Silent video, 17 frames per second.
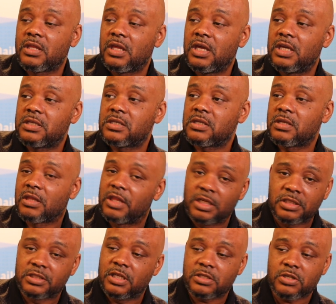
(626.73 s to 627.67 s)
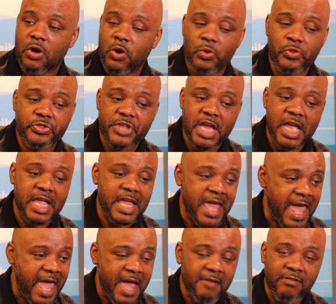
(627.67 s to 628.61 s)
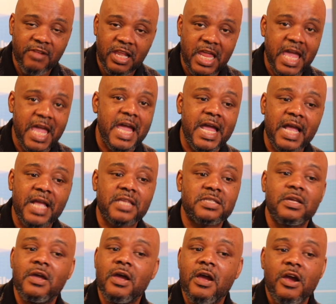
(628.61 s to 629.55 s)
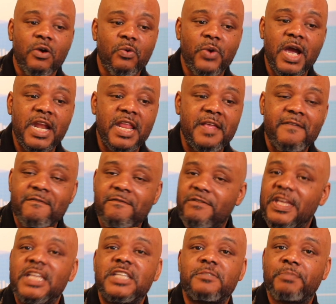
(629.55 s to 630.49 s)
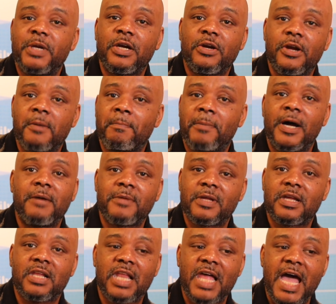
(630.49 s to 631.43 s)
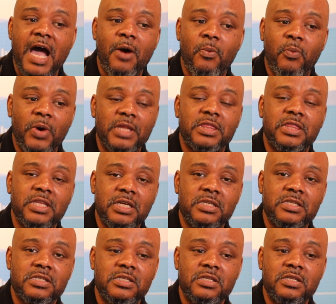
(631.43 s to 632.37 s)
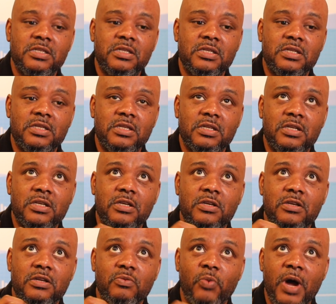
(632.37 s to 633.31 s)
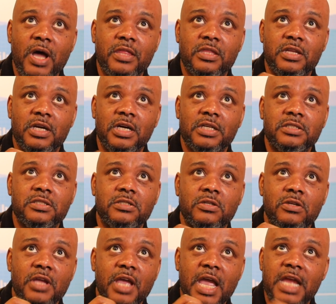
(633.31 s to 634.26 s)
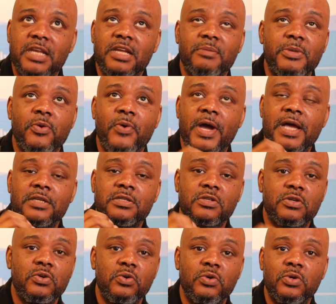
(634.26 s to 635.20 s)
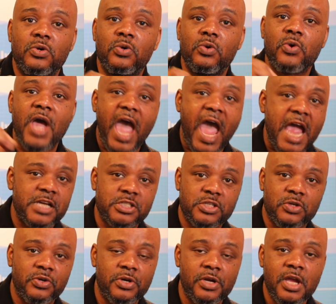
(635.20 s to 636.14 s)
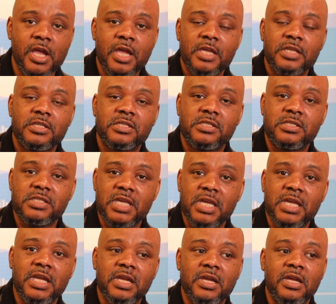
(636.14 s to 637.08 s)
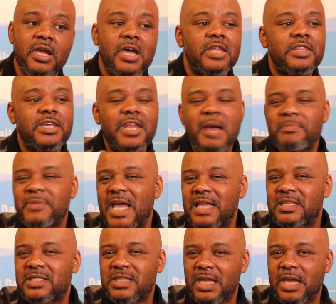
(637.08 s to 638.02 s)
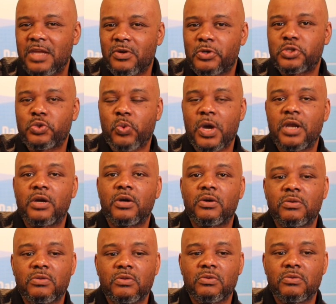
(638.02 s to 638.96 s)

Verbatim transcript: Is Does this whole thing have legs? Running vSphere in public cloud, what does what does AWS, Google, Azure see that I'm not seeing on Twitter?